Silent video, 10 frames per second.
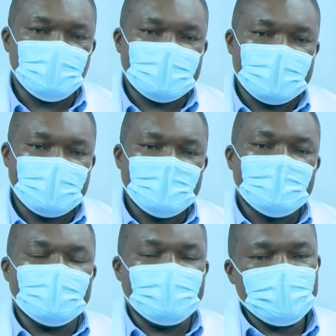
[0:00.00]
Okay,
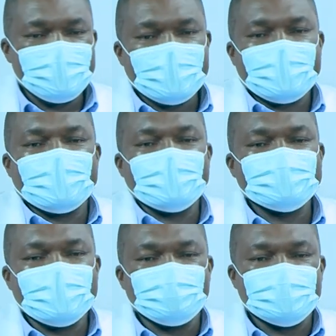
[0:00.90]
let me make an
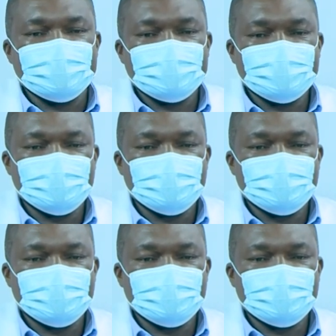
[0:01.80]
attempt